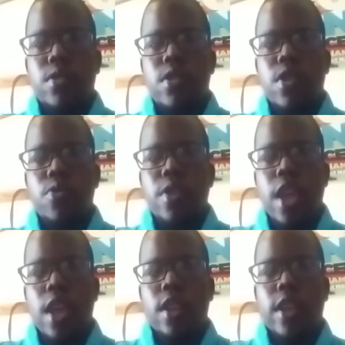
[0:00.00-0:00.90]
You
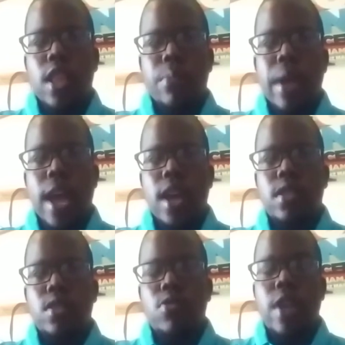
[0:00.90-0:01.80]
can't look at the
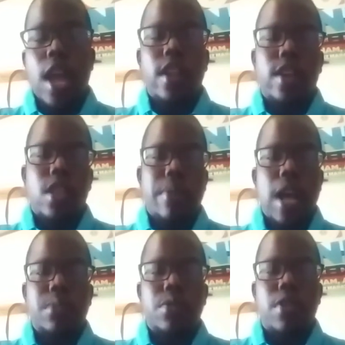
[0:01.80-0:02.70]
past. You can look at the past, but you